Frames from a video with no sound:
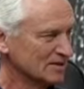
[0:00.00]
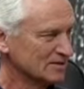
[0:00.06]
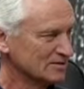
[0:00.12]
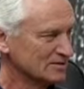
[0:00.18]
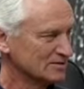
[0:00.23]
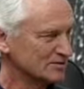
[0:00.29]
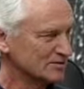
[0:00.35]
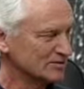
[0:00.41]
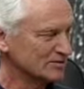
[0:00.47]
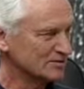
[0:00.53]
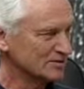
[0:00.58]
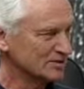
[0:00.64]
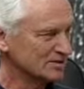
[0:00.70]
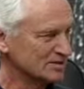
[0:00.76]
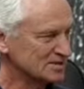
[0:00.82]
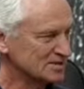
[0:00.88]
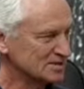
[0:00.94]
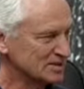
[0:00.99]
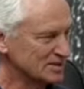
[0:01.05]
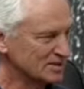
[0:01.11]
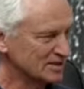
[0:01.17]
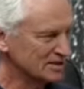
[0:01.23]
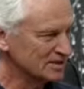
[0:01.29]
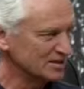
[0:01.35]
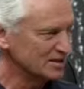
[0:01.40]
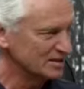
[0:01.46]
So it's
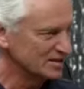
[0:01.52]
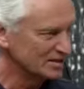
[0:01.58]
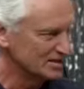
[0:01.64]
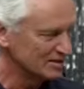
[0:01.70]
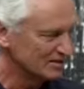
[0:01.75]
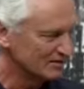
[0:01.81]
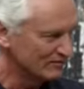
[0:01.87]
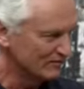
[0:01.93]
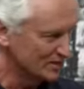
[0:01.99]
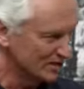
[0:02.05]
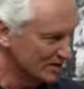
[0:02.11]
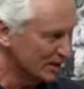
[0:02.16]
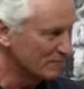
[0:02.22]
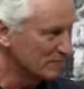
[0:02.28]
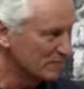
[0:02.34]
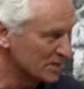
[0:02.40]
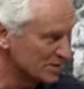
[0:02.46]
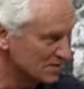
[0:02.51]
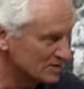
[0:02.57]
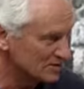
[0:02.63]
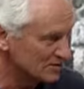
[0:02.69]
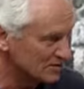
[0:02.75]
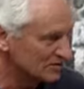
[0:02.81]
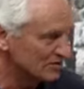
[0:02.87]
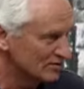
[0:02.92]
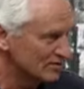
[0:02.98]
really very unpleasant.